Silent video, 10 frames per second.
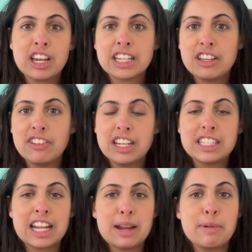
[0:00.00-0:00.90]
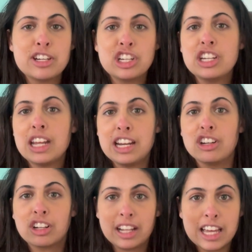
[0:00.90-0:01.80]
activities that I mentioned in
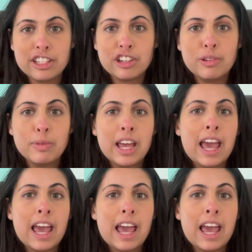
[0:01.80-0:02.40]
your classroom,